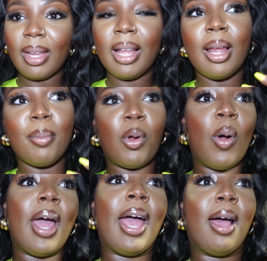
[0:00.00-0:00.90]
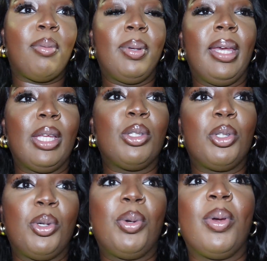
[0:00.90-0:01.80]
and I'm quite happy
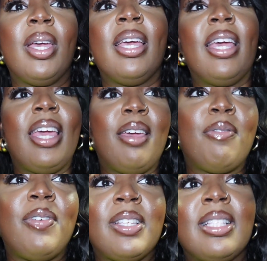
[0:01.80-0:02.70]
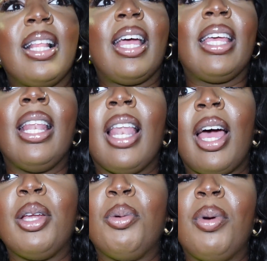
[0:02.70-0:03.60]
to, if it's like in
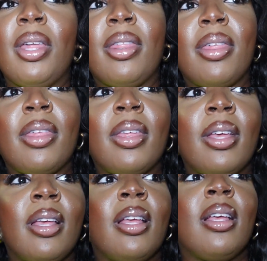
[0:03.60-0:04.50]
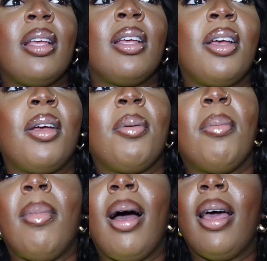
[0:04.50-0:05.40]
line with
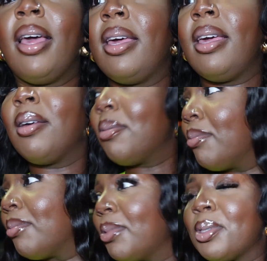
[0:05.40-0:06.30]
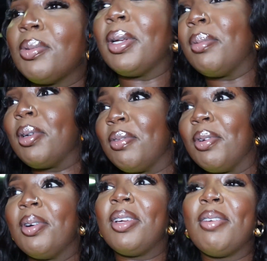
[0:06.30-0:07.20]
my, what's the word I'm looking
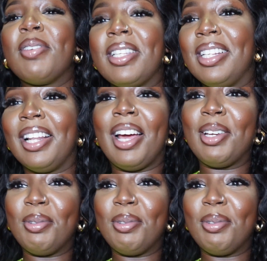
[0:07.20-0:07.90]
for, if it's in line